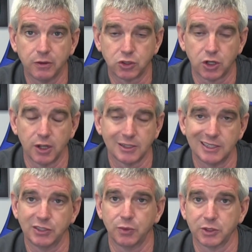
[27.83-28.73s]
those trucks
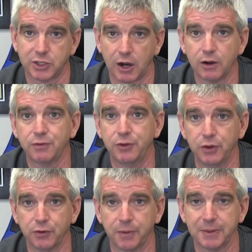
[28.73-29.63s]
is the return
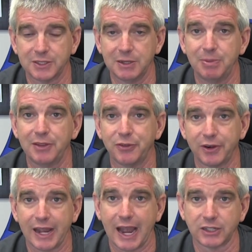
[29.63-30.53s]
fuel from the
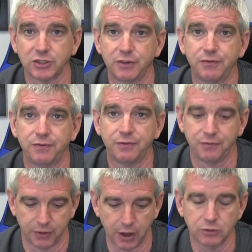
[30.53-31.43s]
CP3 actually
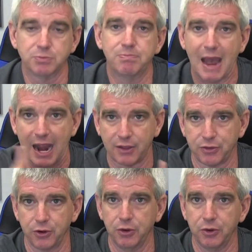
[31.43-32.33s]
flows back
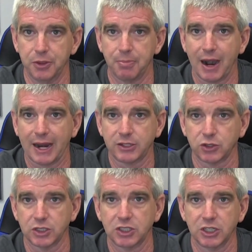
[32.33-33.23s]
through the
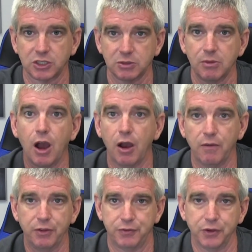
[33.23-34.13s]
bracketry system
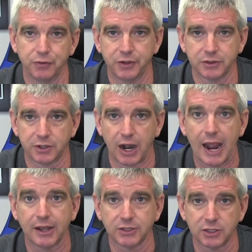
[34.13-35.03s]
of the fuel filter
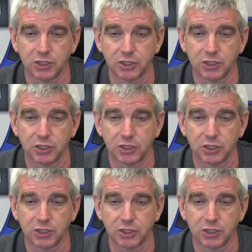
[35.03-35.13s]
housing.